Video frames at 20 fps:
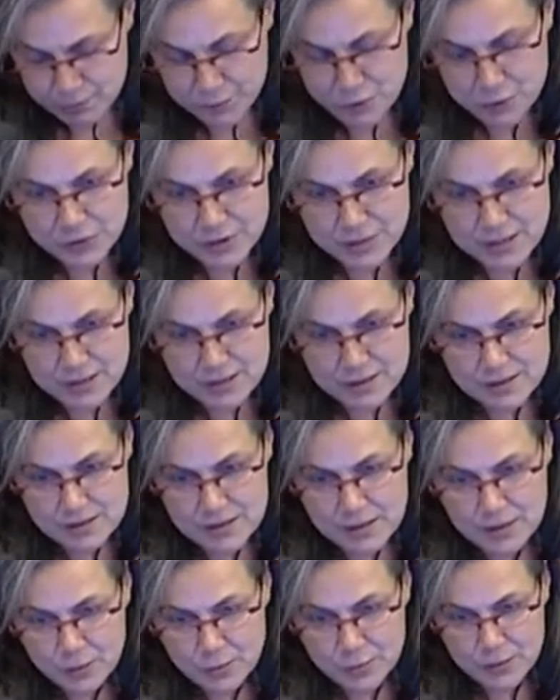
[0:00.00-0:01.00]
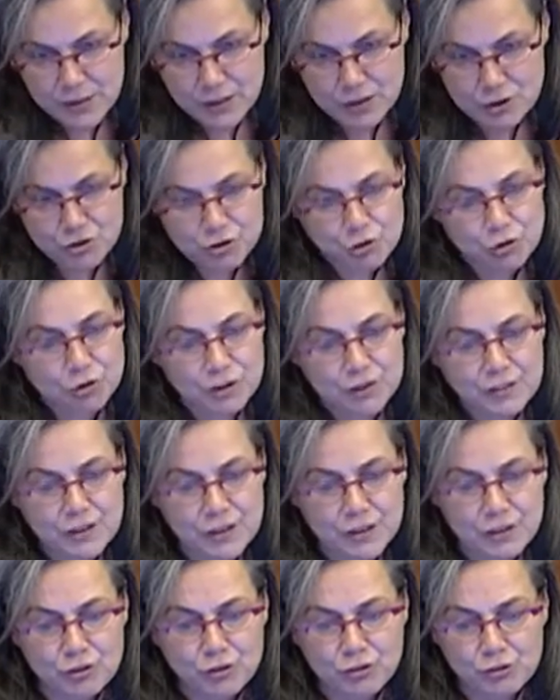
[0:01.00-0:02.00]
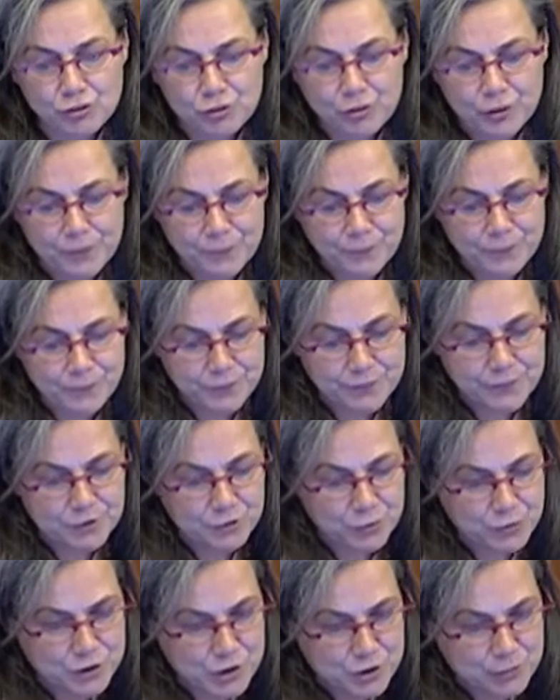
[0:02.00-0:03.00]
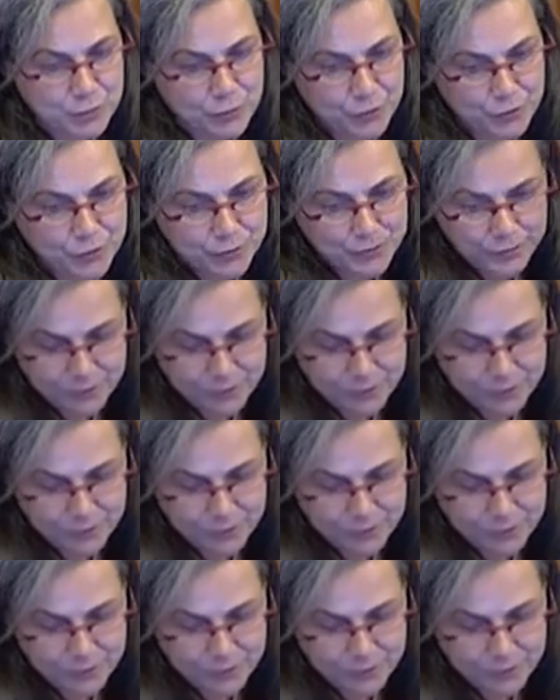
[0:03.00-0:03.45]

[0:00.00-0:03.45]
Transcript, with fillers: process that we should continue to, um, to explore.